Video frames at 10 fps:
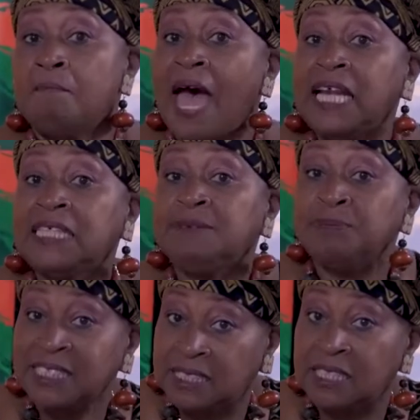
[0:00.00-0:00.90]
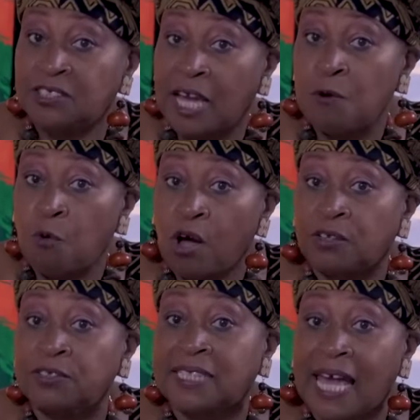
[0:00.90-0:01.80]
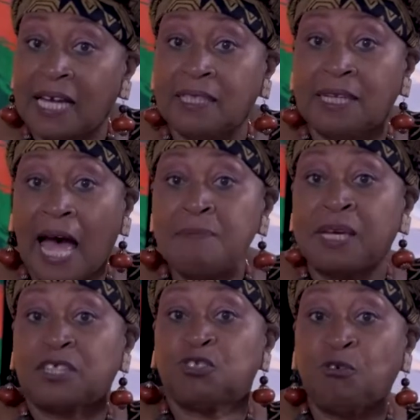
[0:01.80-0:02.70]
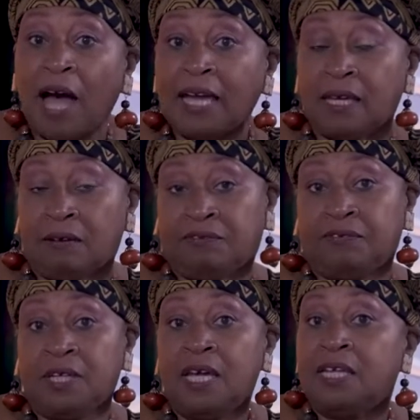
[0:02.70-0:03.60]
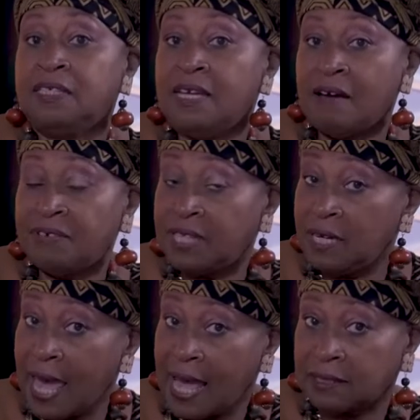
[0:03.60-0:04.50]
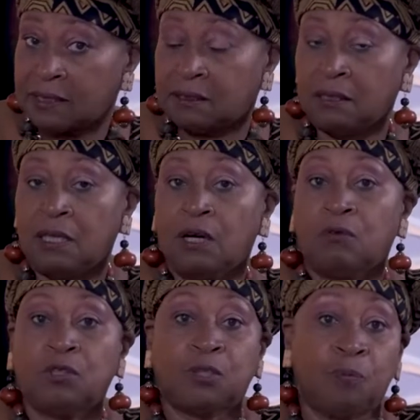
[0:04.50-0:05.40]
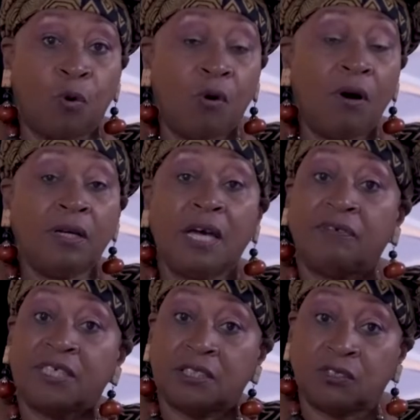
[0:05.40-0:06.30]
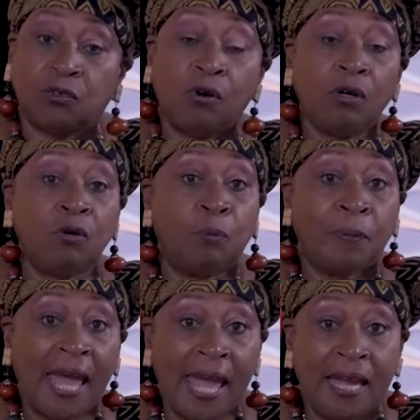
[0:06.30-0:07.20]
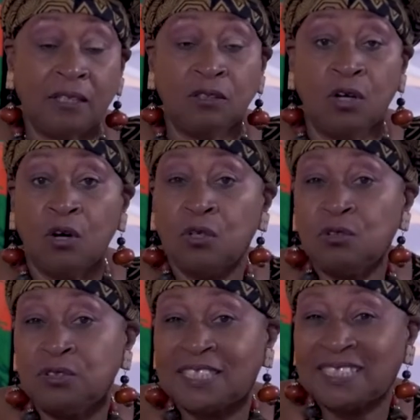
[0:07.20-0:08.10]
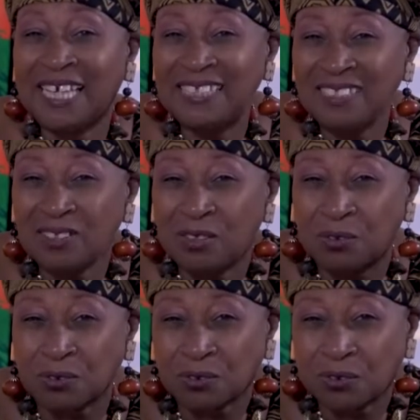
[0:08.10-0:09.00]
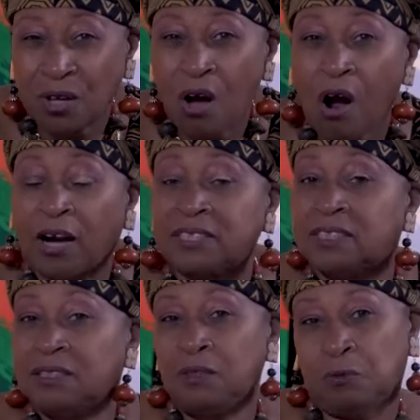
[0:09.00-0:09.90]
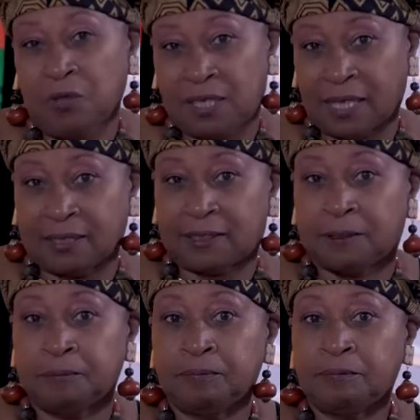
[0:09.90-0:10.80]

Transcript: Madam C.J. Walker's economic triumph, nevertheless, was born of historical pain whose tentacles are still with us.